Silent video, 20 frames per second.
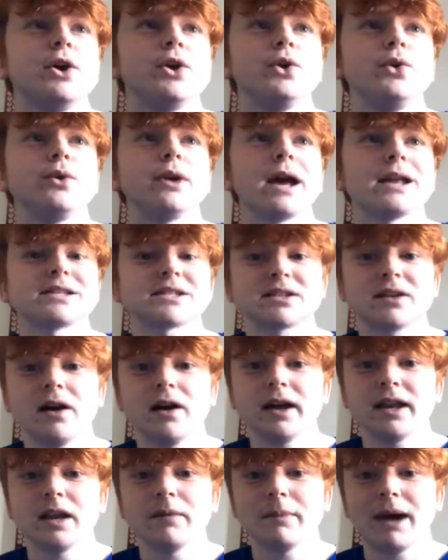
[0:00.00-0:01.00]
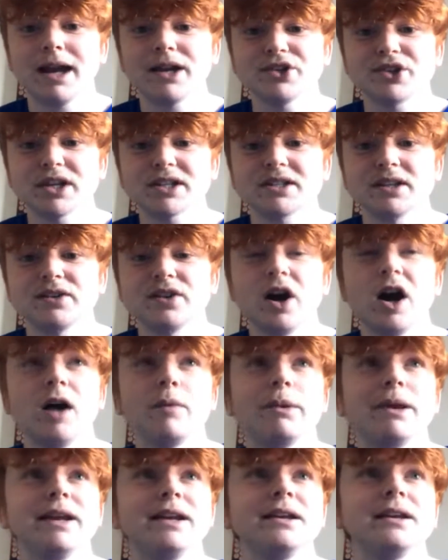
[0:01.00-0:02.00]
who gets started in the Manchester
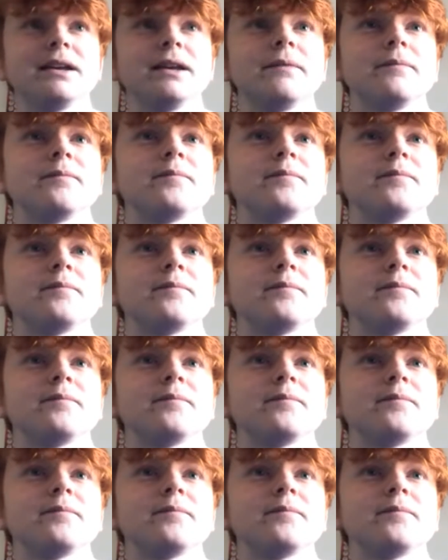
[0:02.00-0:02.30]
derby.